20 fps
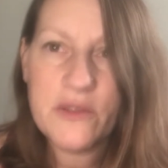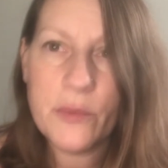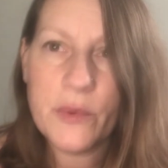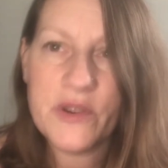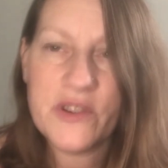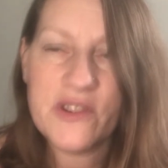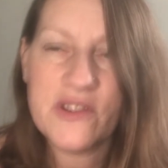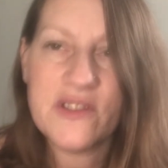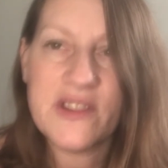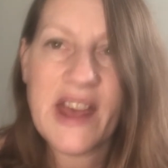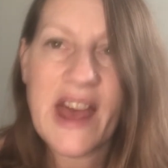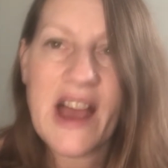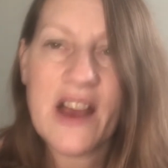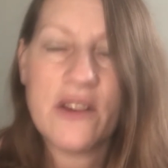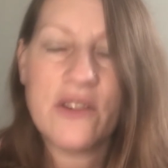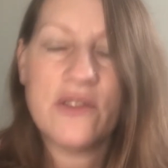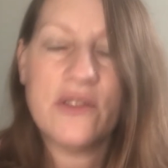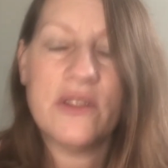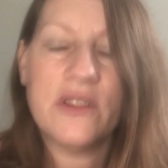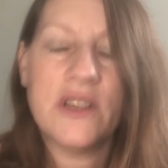which is
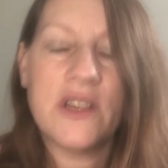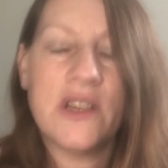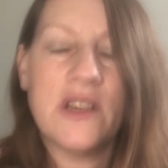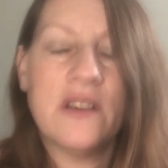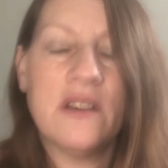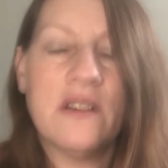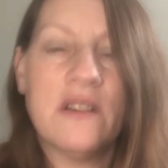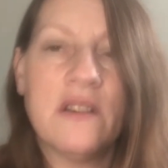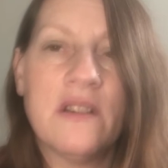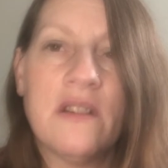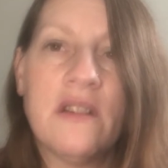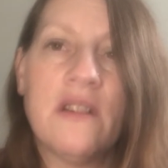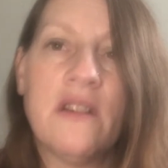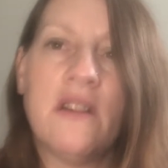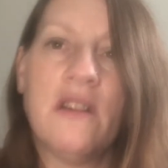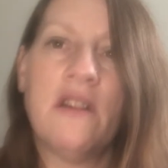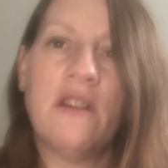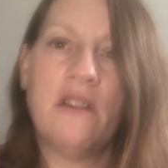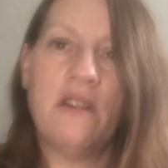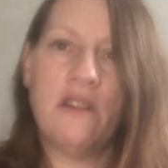actually
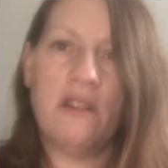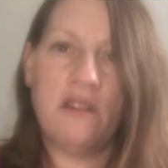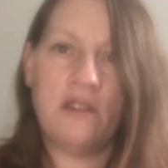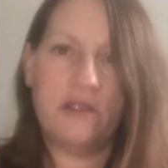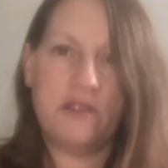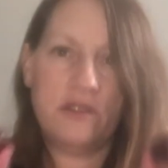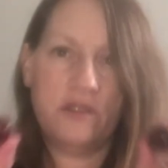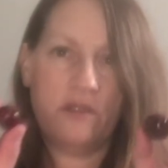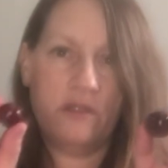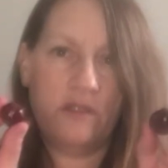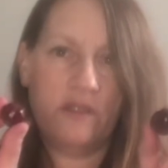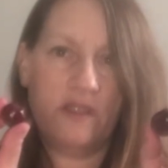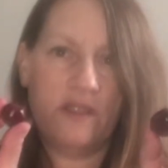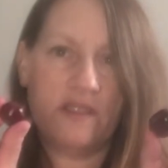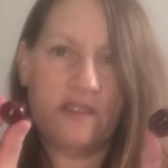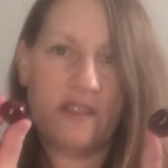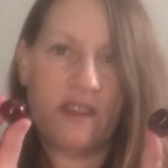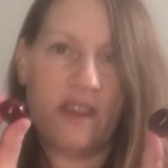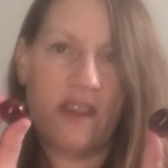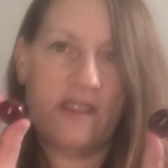two of
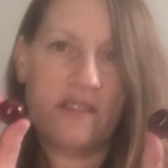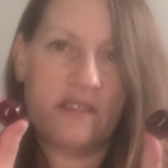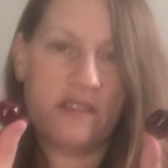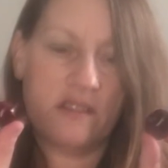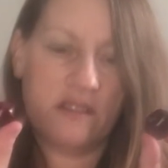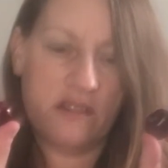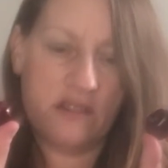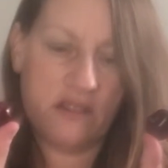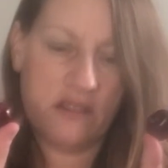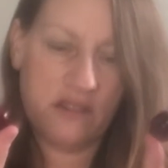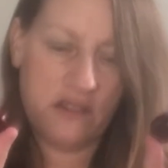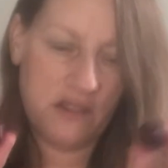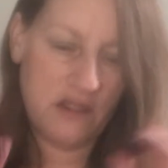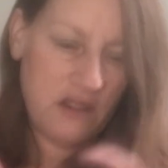these guys here,